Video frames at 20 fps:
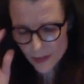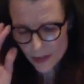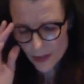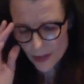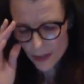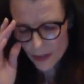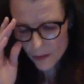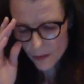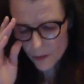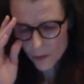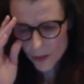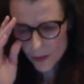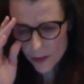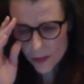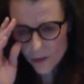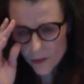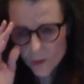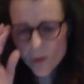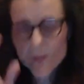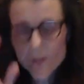uh,
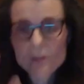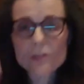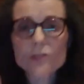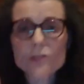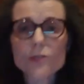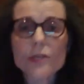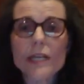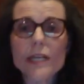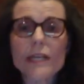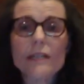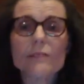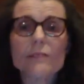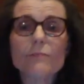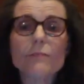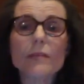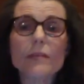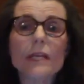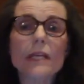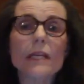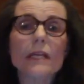where where the dread
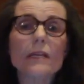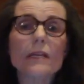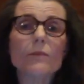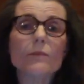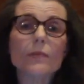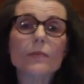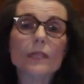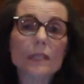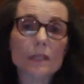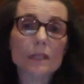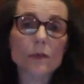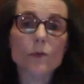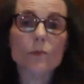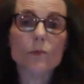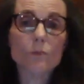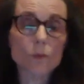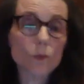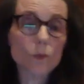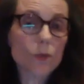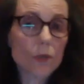may be
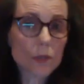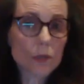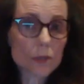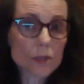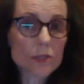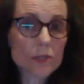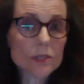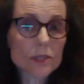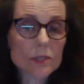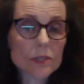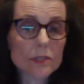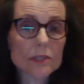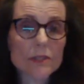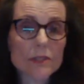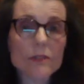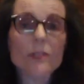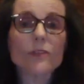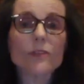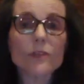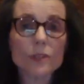worse
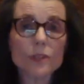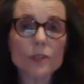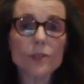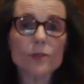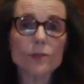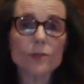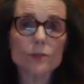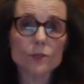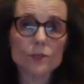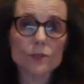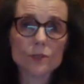than the news